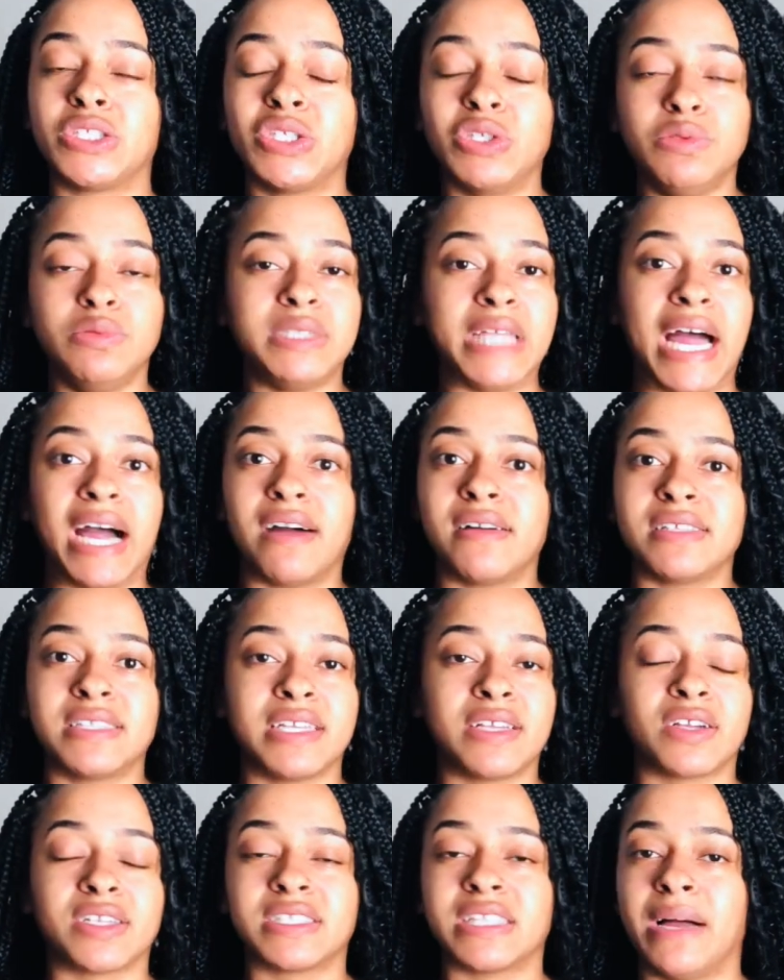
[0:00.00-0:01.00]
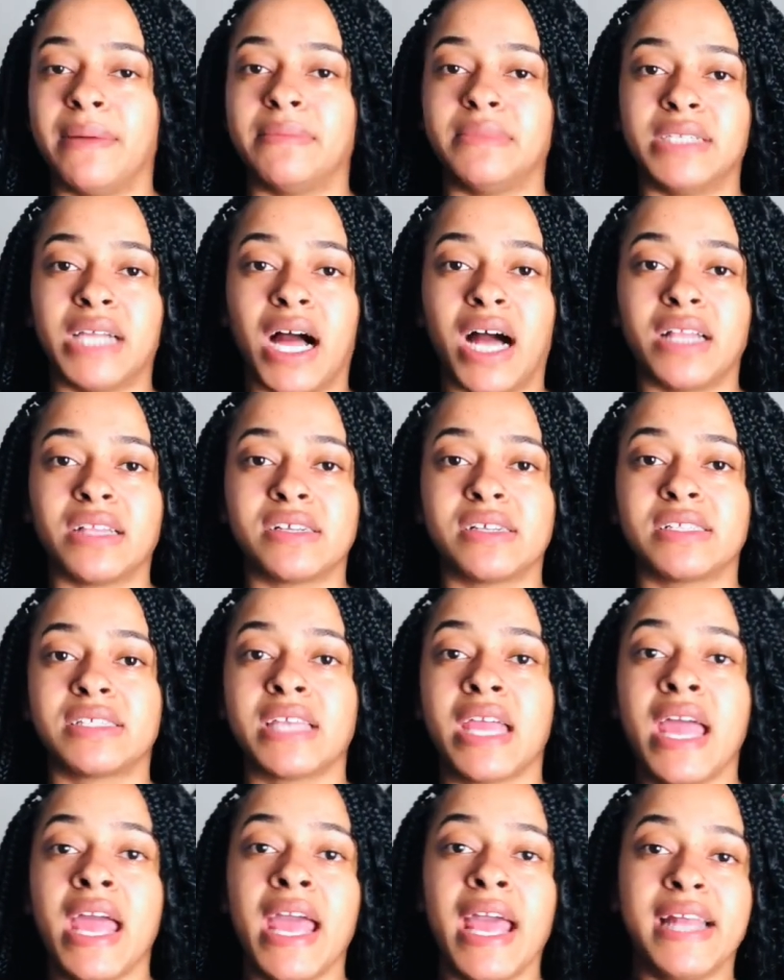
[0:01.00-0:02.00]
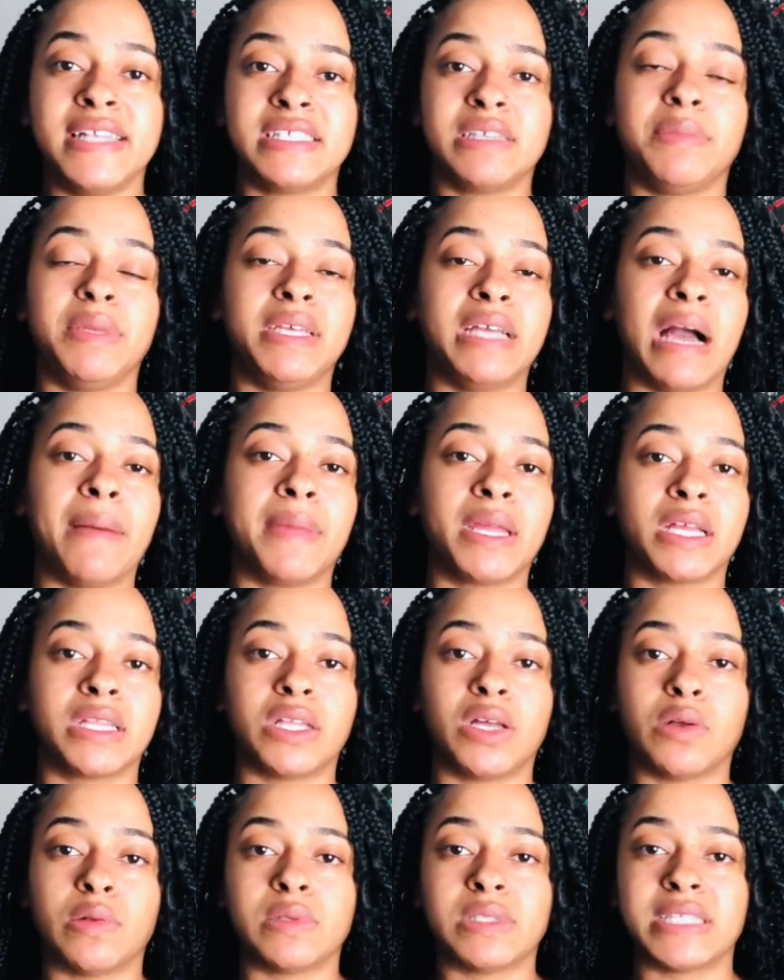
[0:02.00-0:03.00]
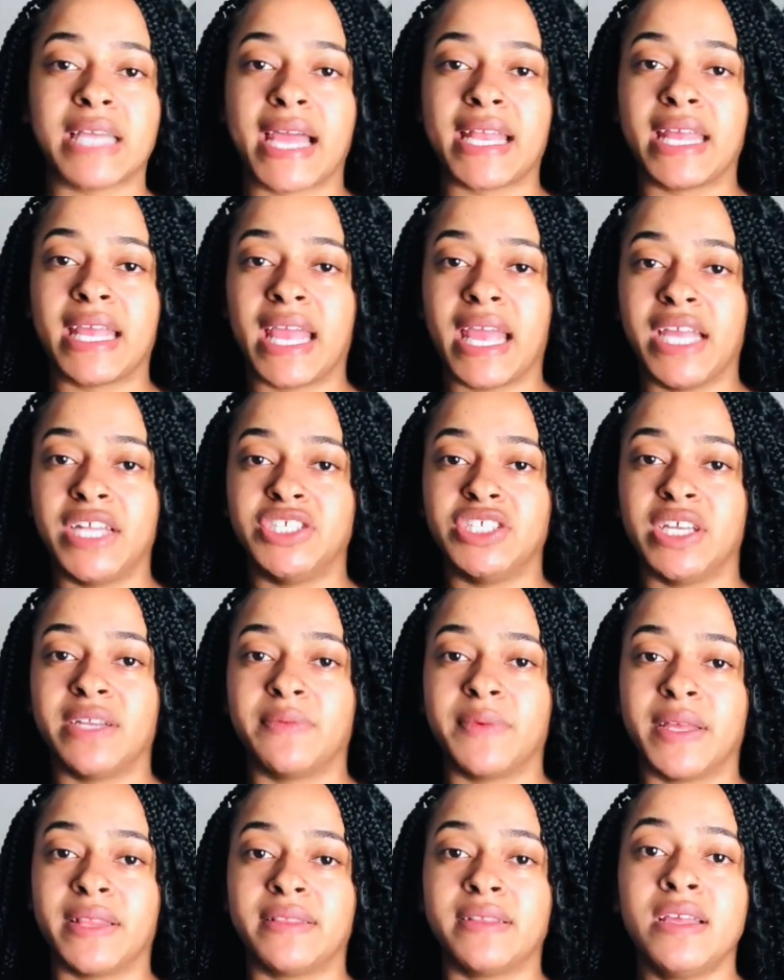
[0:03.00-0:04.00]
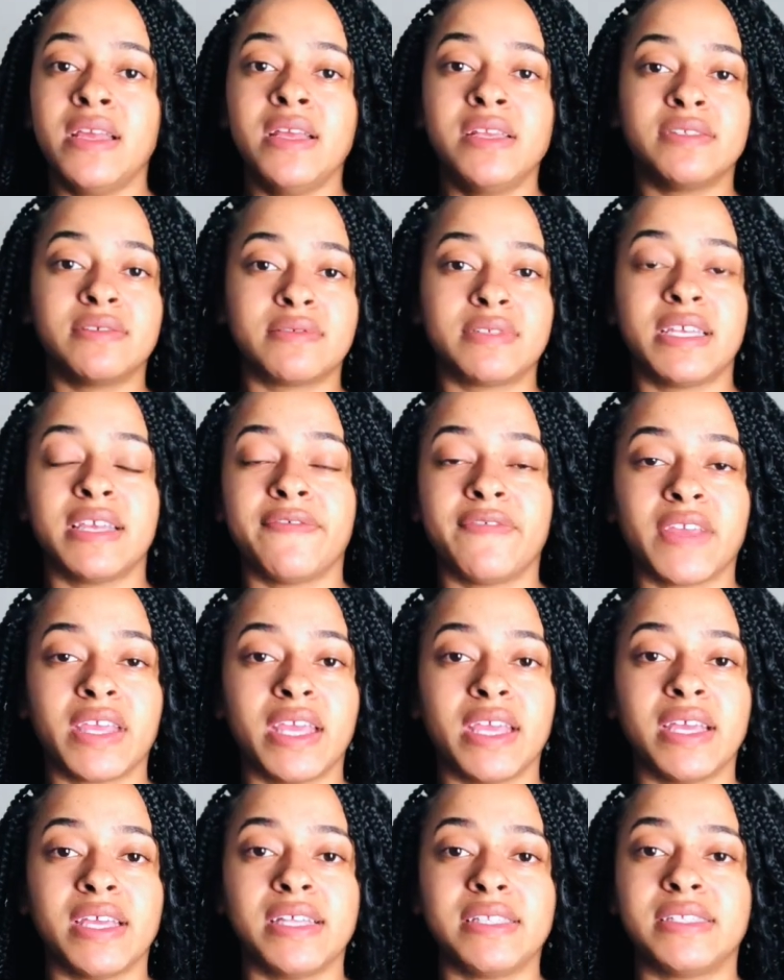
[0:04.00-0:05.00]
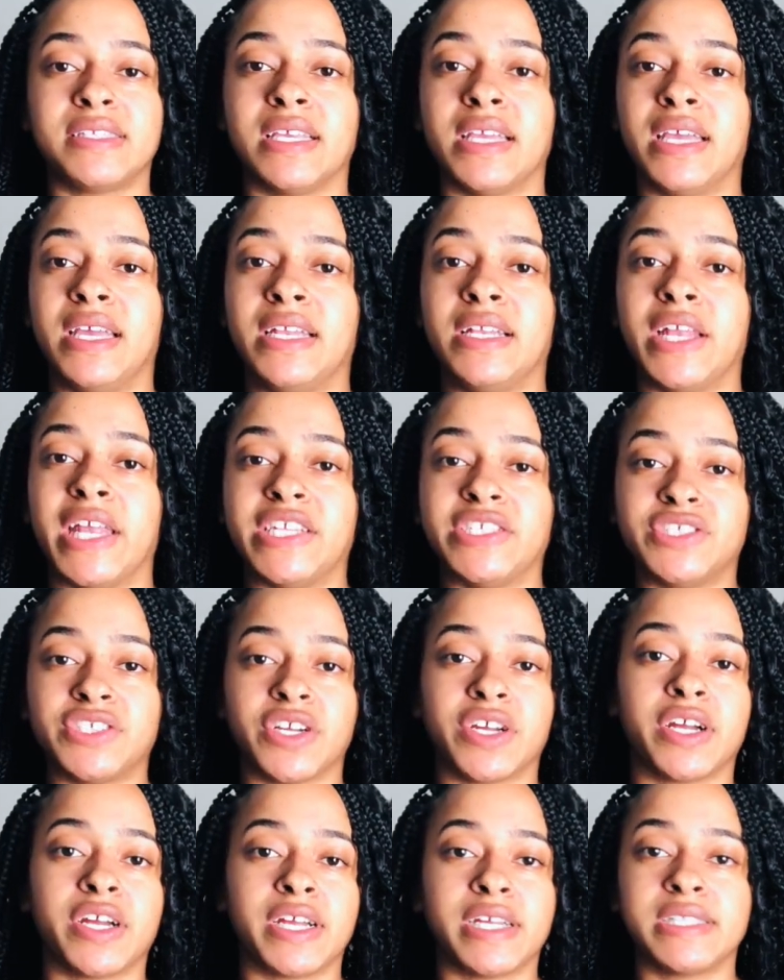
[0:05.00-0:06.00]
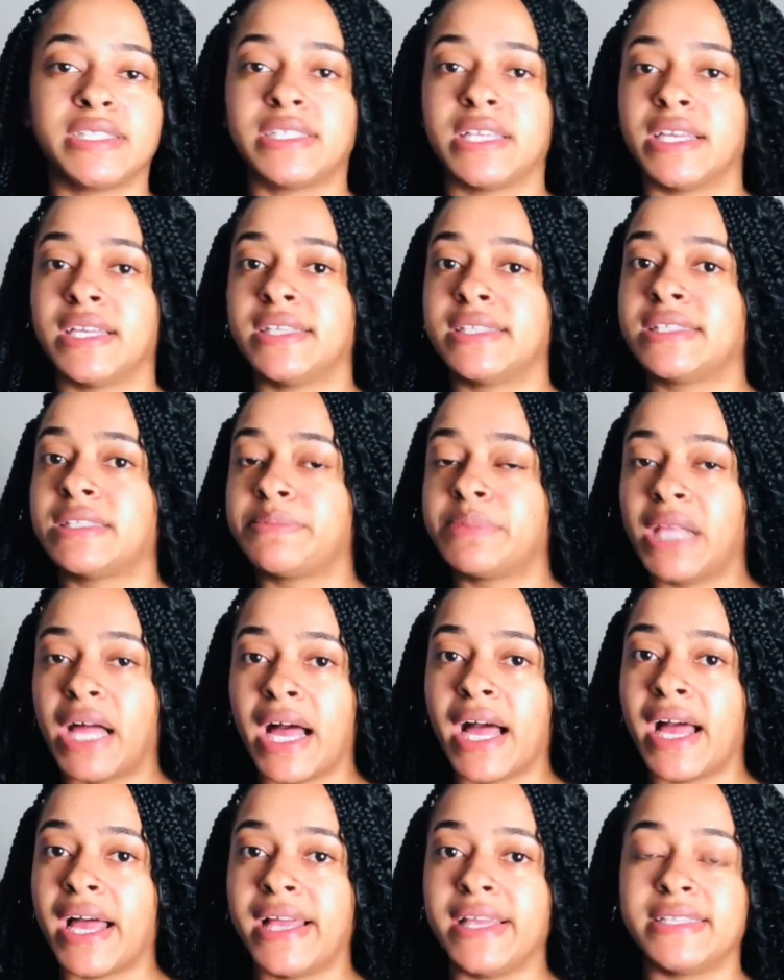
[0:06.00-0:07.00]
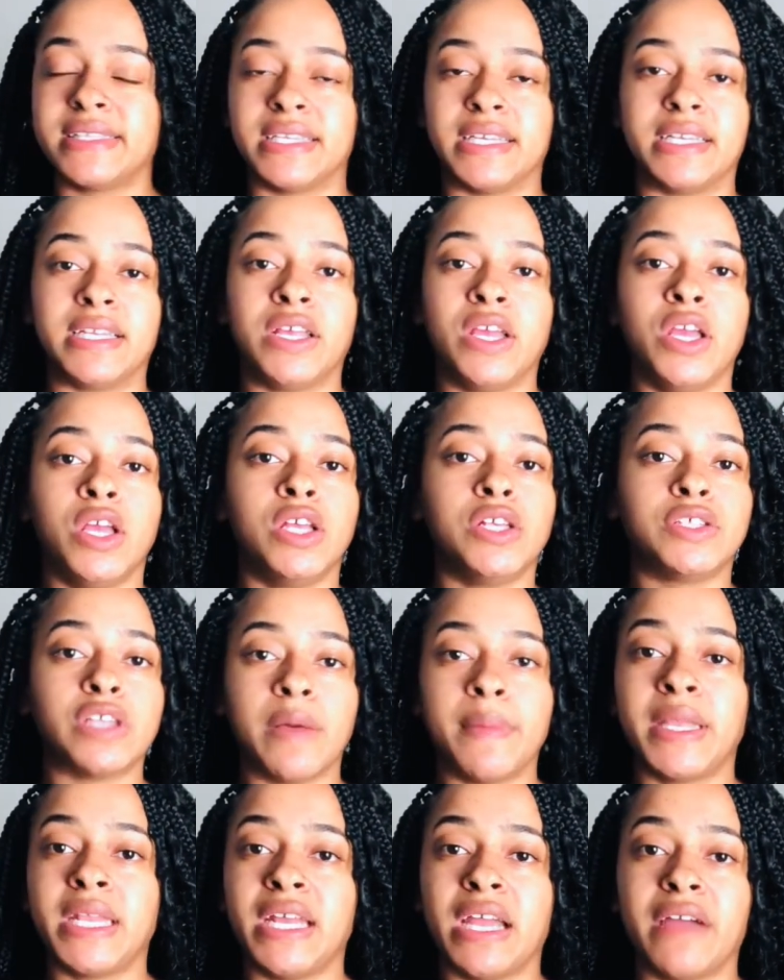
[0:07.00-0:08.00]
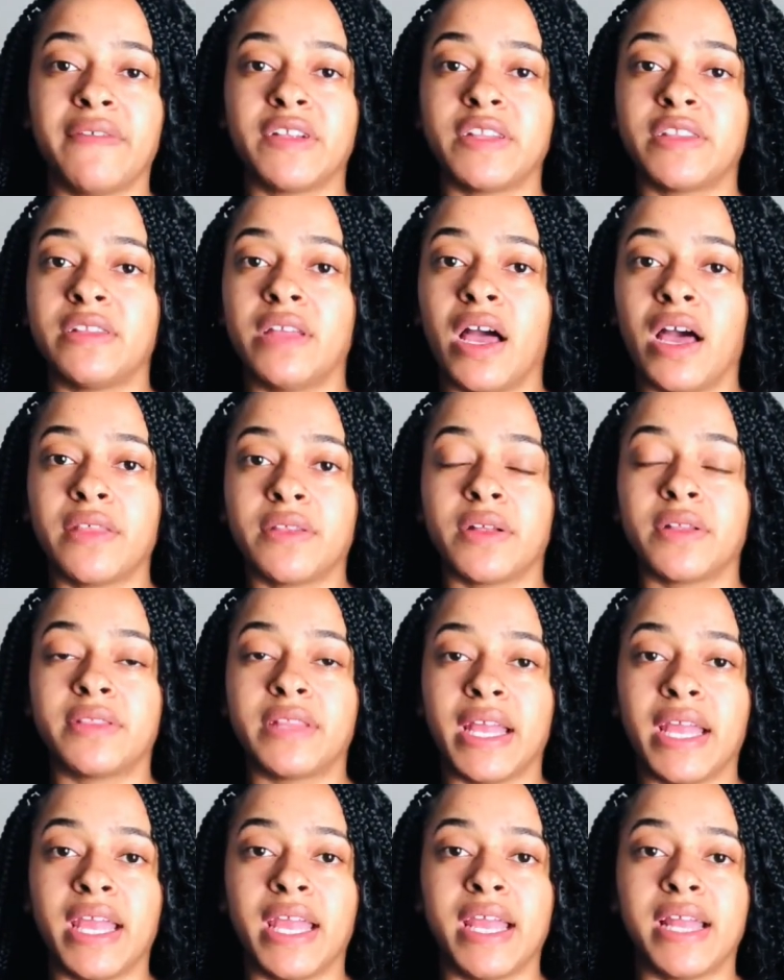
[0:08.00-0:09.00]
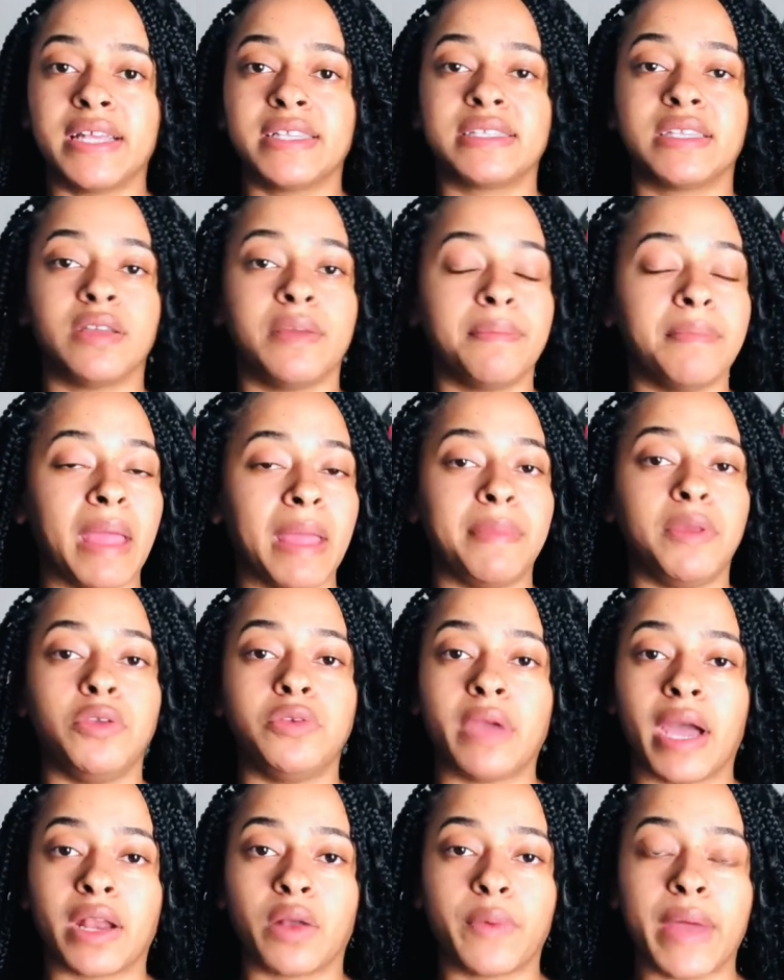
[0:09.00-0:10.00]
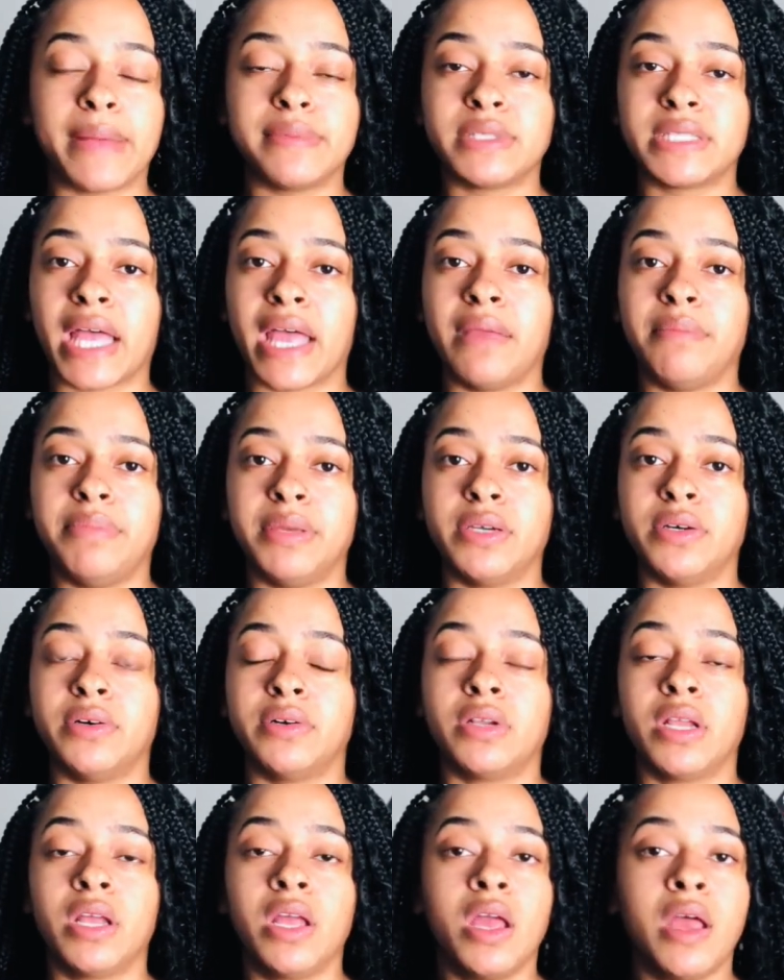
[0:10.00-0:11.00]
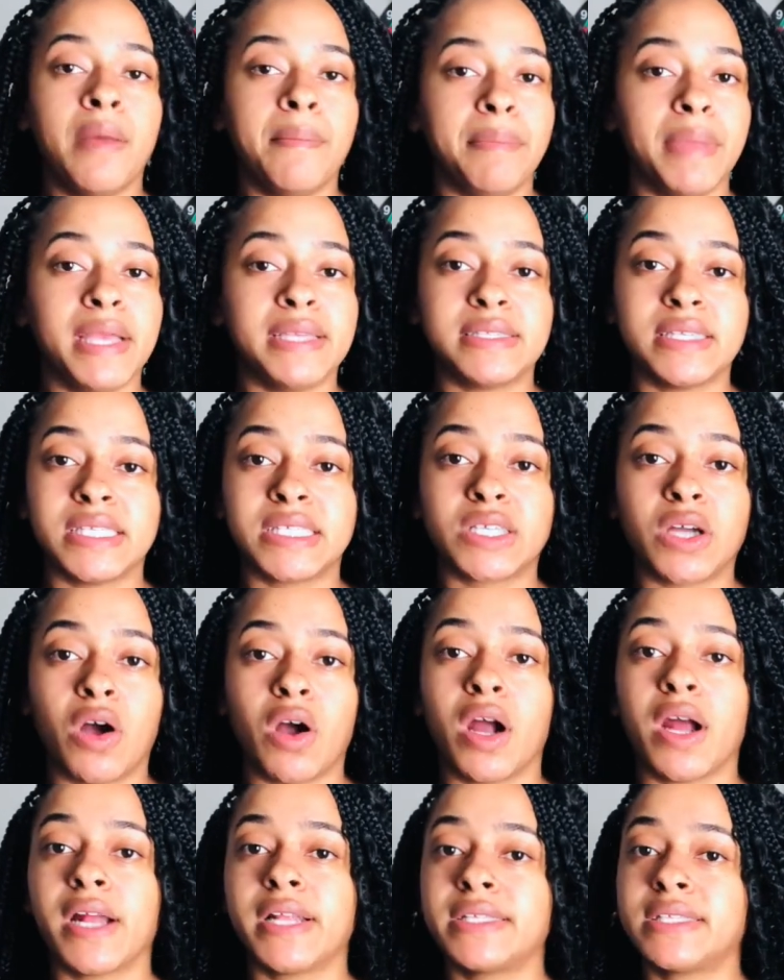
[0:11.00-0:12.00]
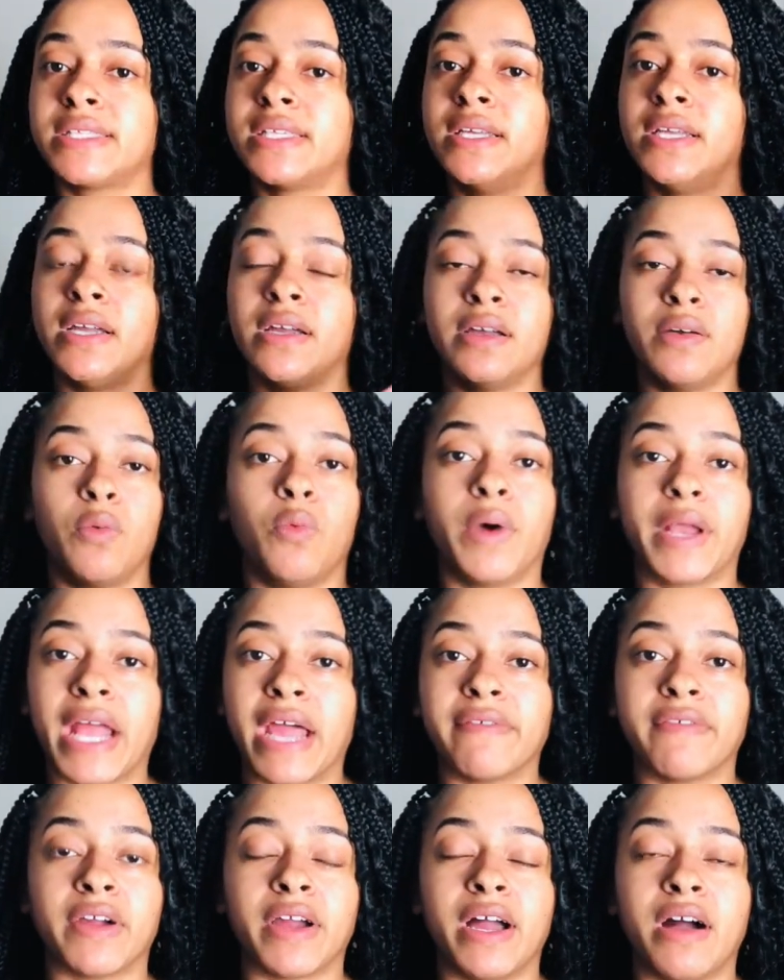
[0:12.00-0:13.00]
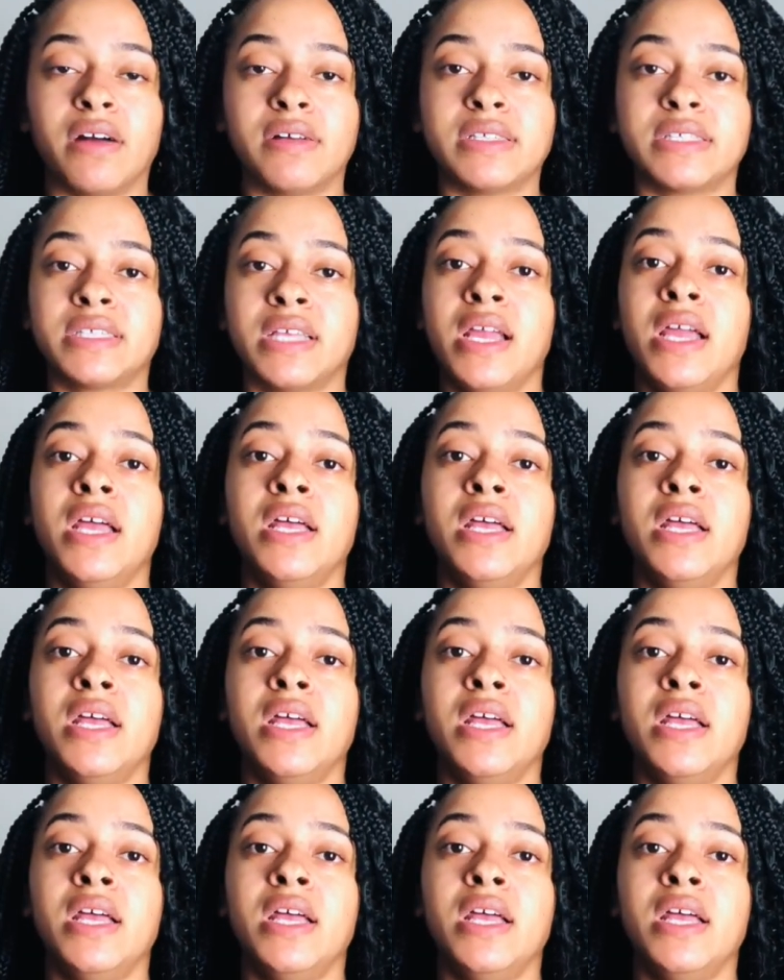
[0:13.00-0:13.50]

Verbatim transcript: $2,000 or something dollars into becoming a loan signing agent with certificates and insurance and supplies and so many other things. Maybe you got a website built, business cards, whatever else.